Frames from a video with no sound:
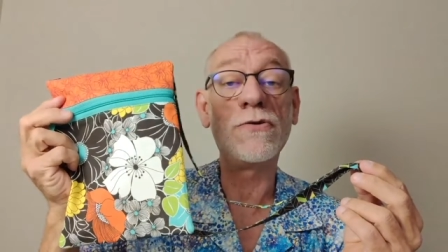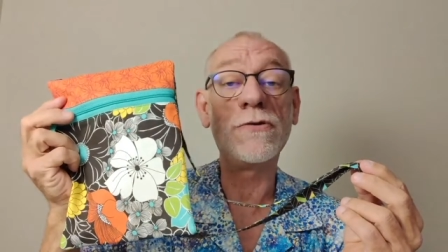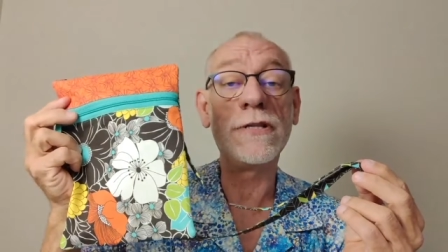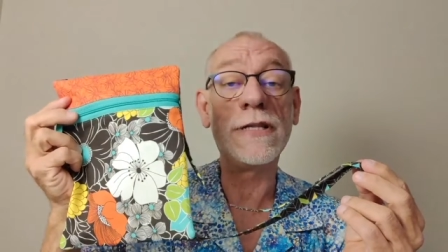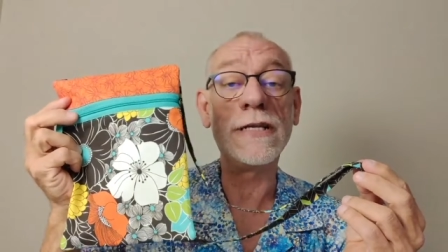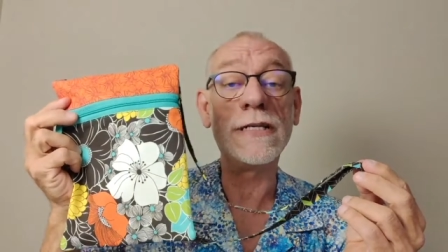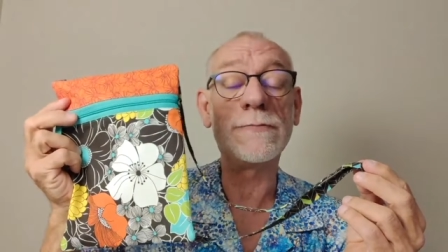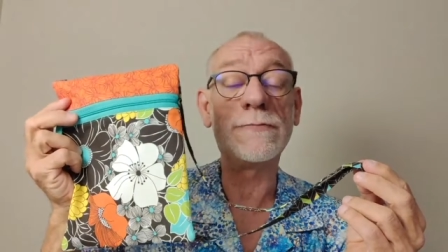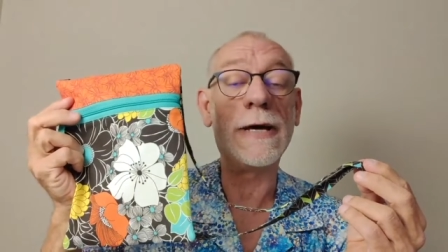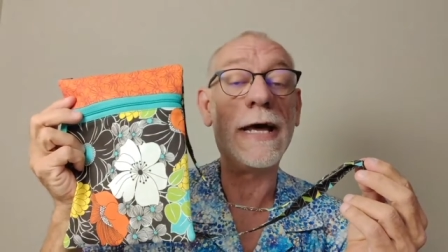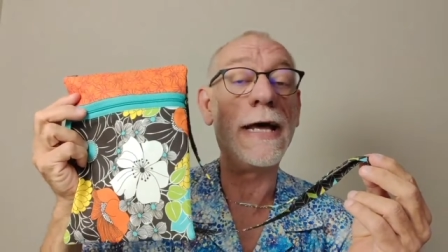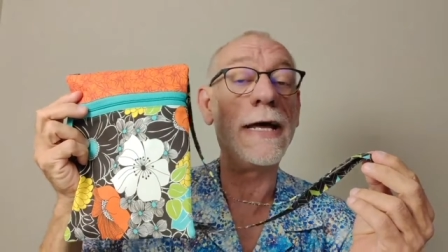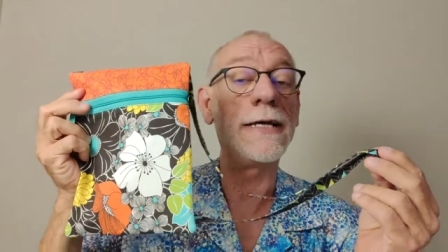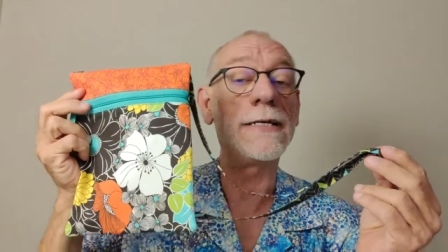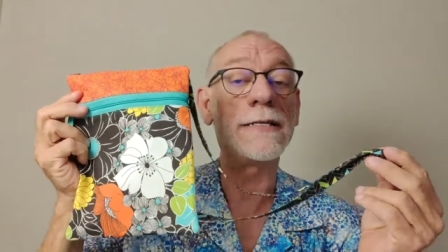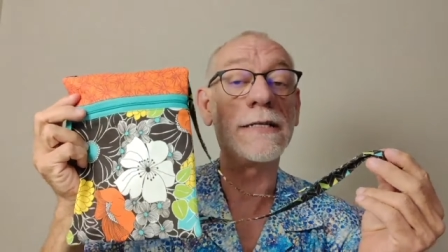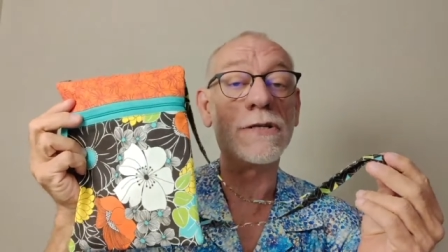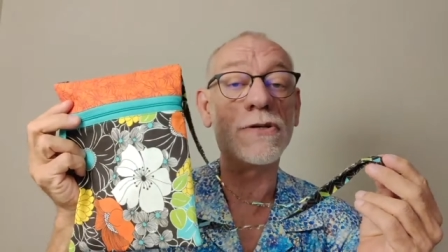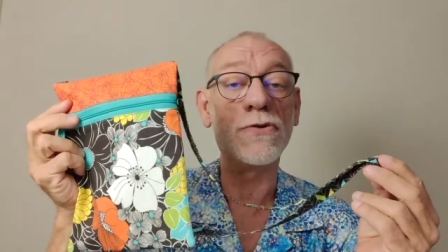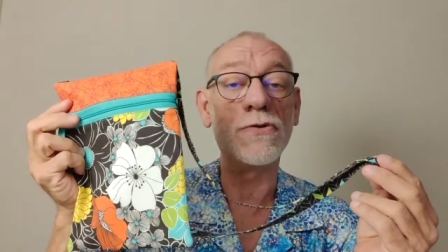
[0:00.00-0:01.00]
of these bags
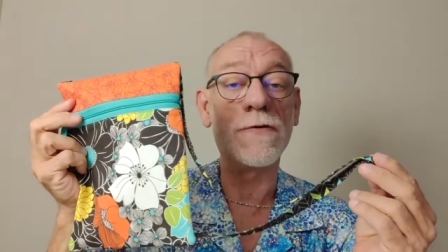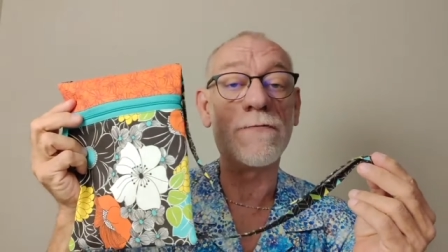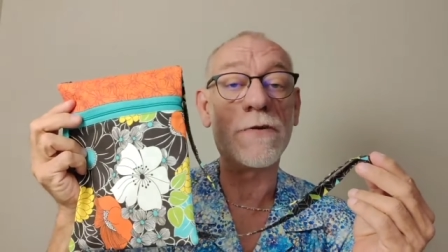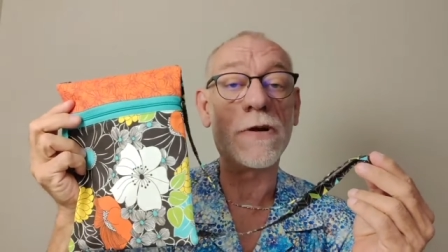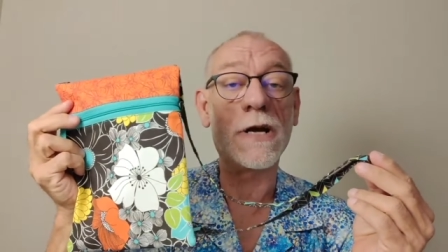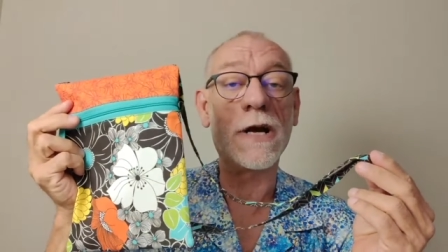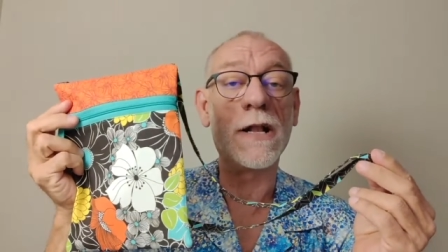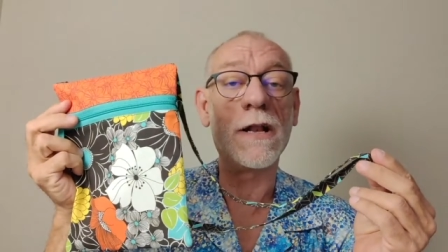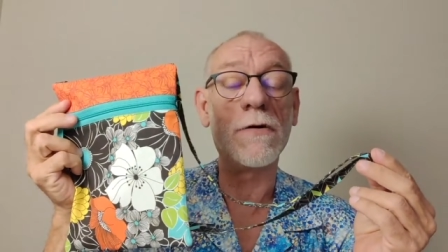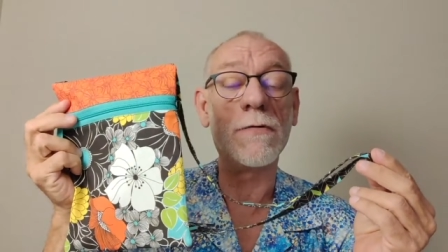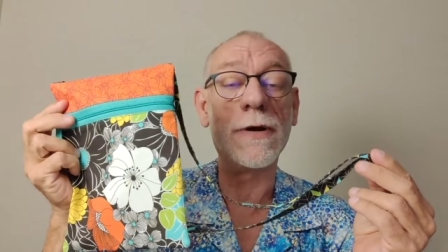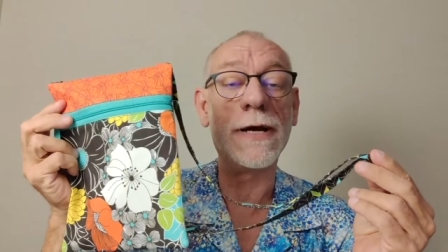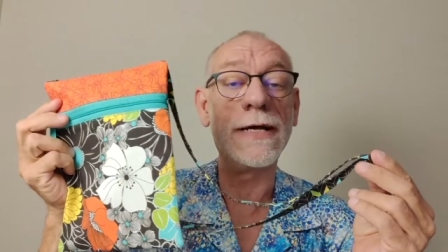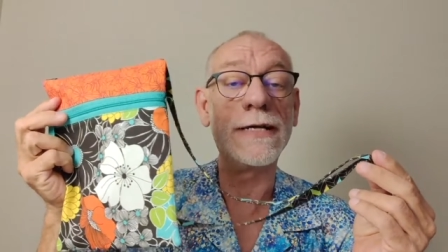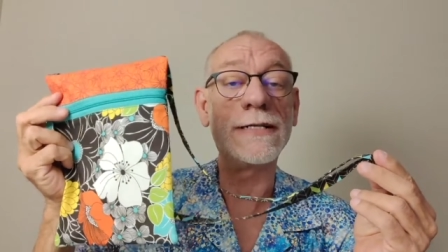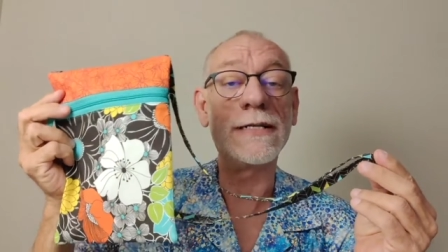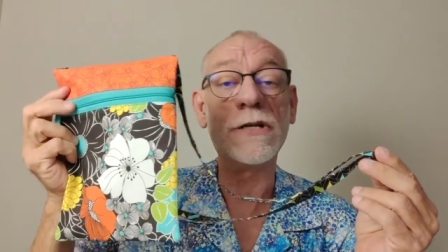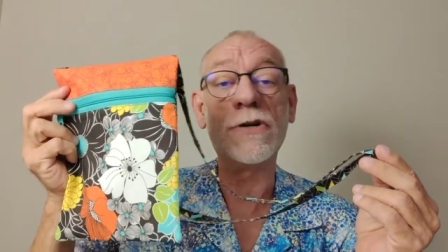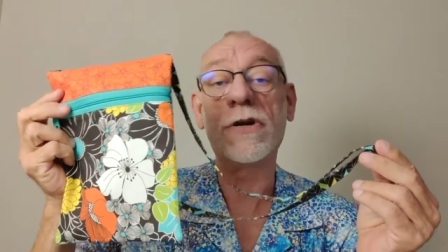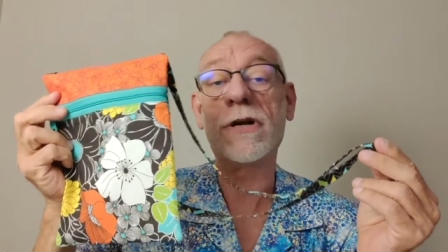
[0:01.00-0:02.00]
in 2 different
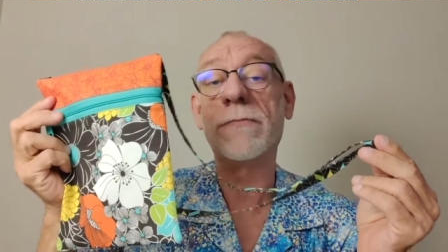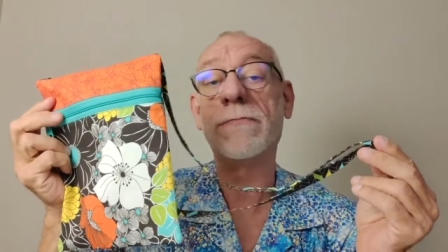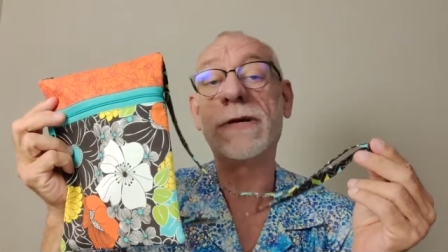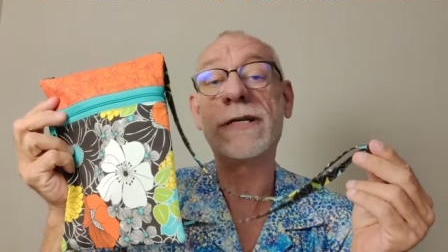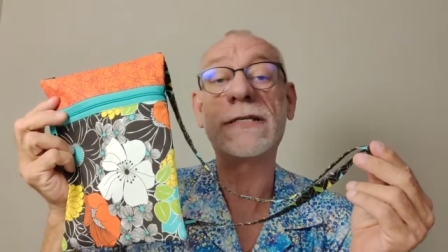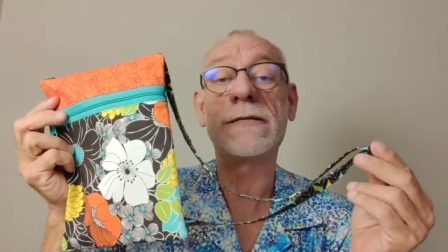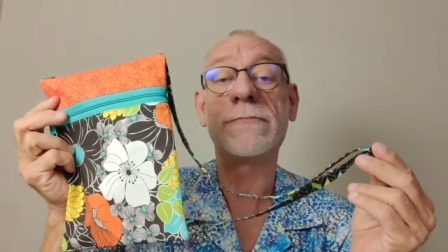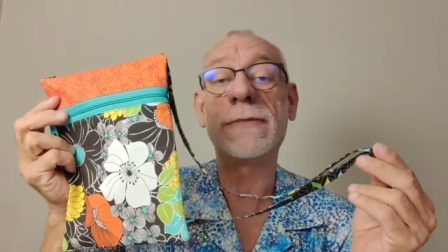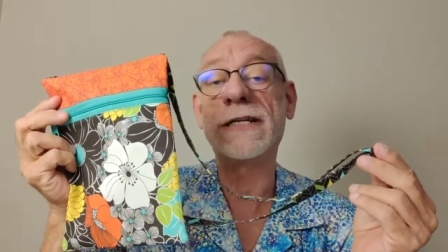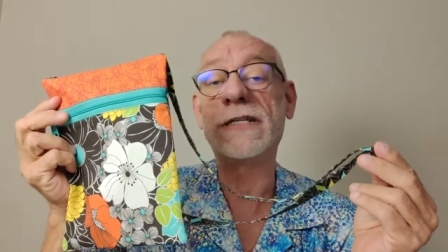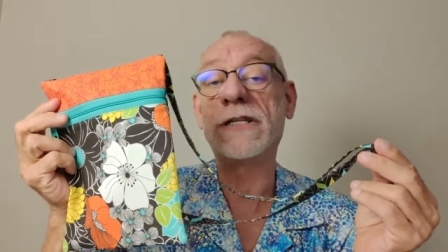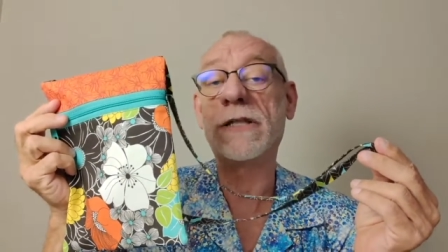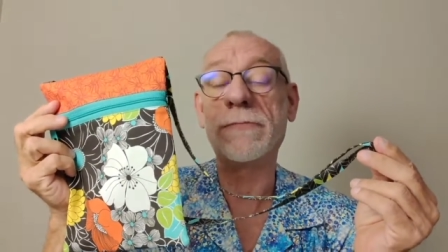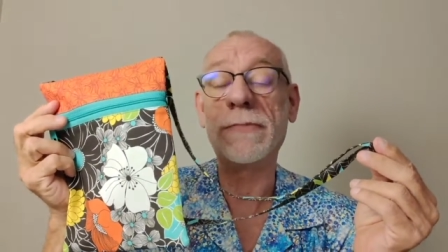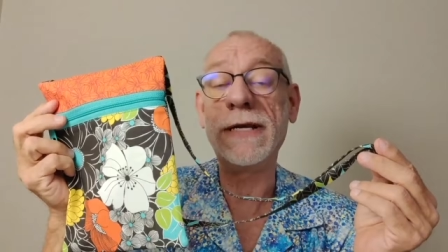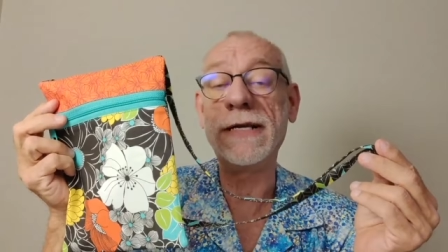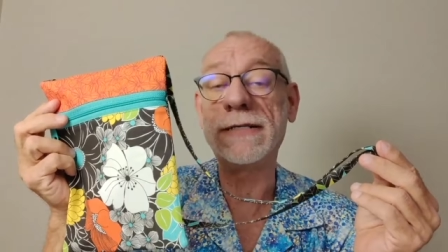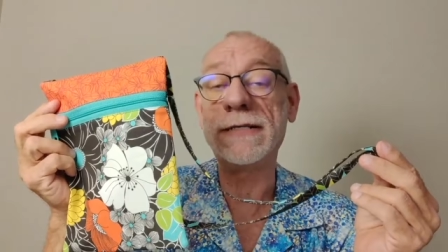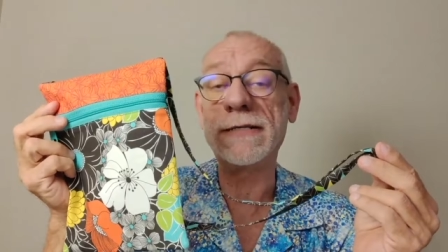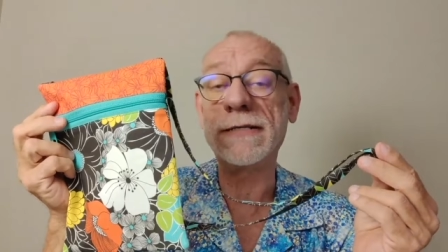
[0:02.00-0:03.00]
colorways, and you can mix and match the
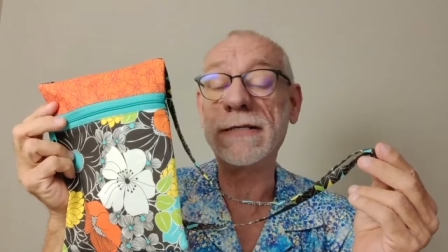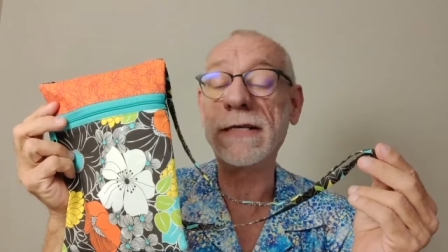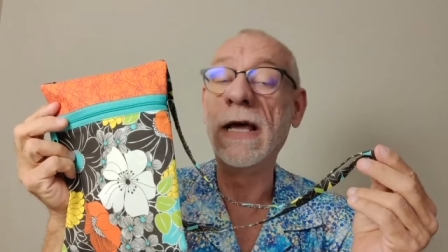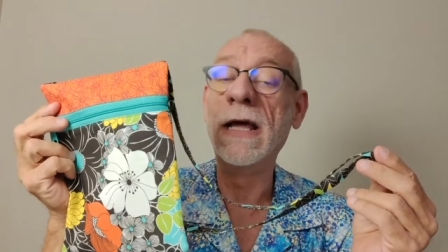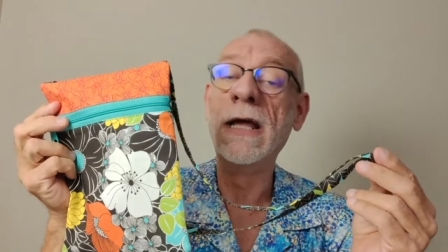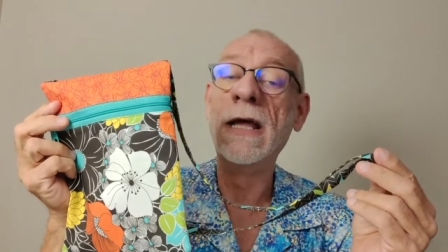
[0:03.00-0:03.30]
pieces